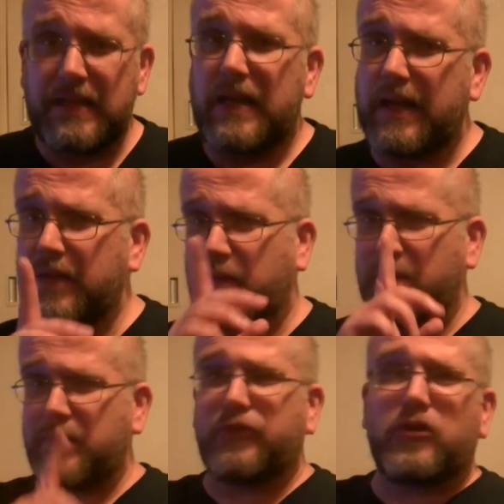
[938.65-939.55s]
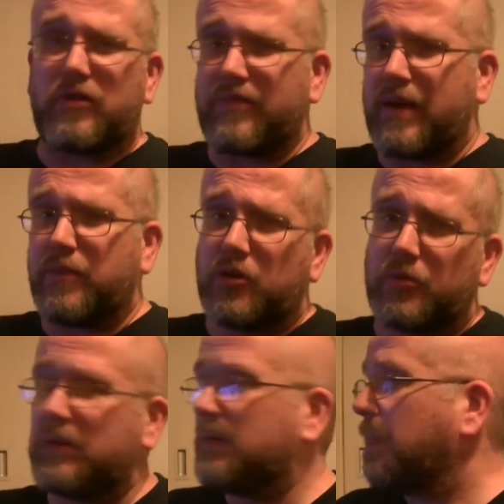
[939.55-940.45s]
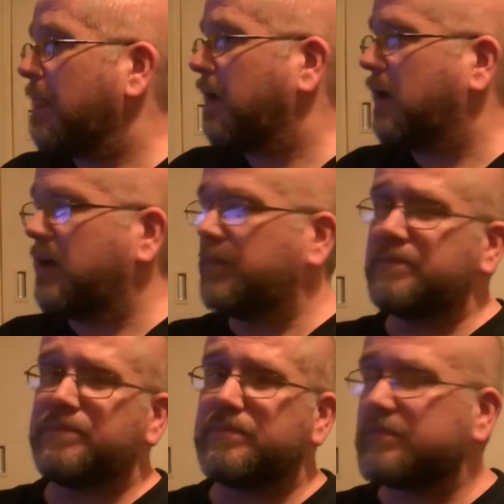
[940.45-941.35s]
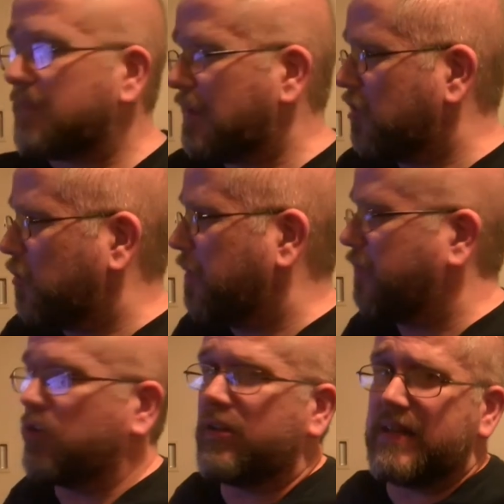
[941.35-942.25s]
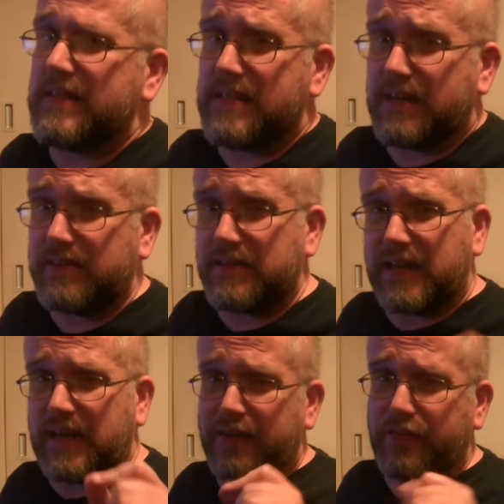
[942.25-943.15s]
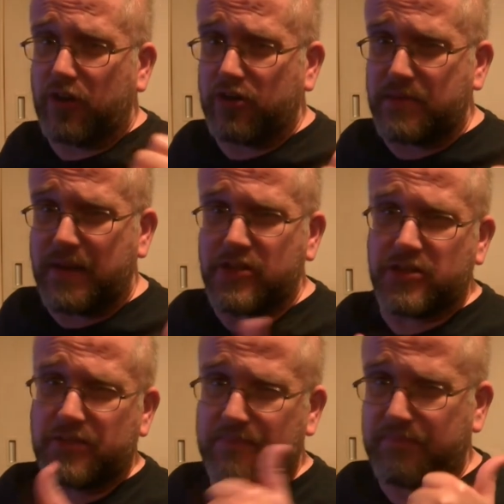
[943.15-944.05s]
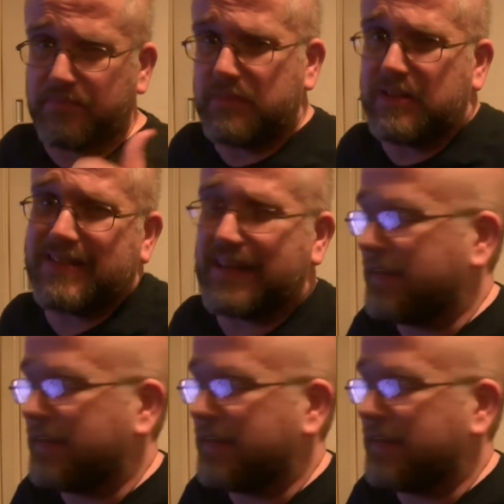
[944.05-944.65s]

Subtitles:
Anyway, before I wrap up, a couple of other details that I forgot to mention a second